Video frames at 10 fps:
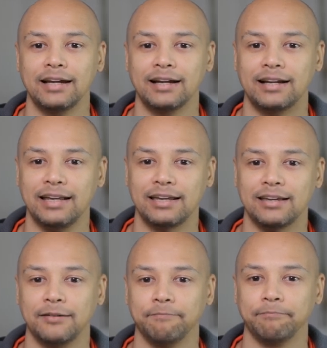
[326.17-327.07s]

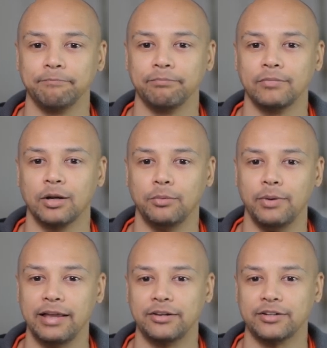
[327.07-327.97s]
click
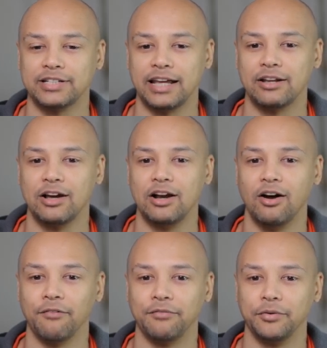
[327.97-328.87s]
create your channel
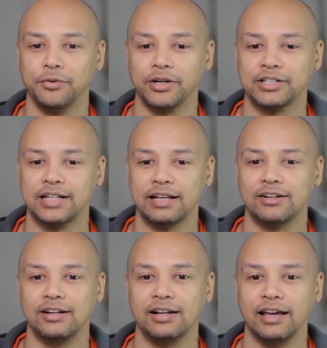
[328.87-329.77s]
or view your
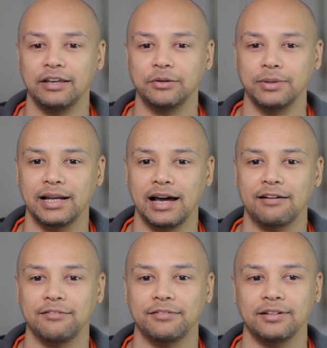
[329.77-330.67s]
channel, and you will
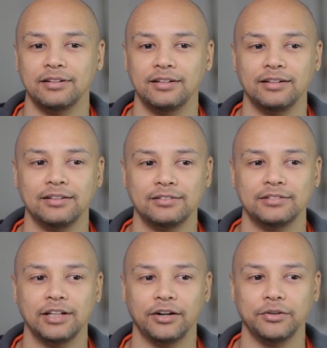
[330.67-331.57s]
have
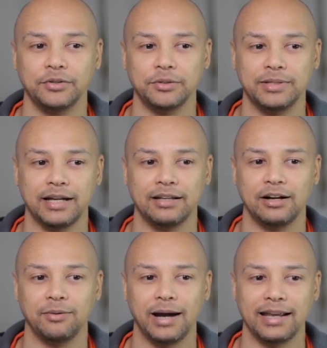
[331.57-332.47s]
your YouTube
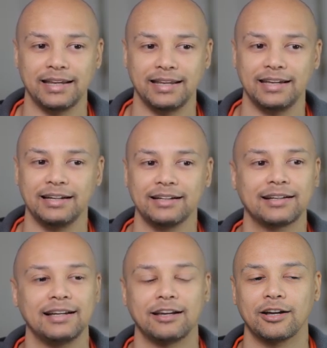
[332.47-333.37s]
channel right here.
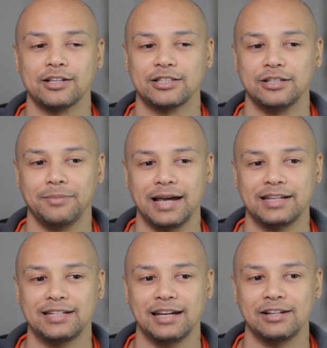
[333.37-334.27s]
Click
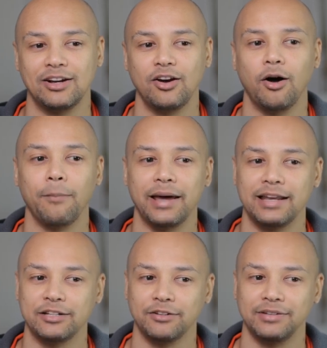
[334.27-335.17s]
customize channel or
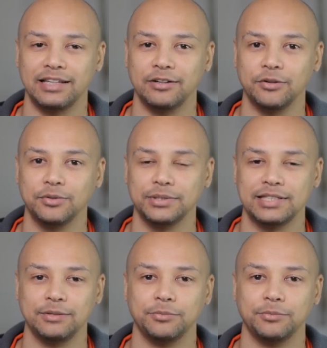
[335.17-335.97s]
manage your video to see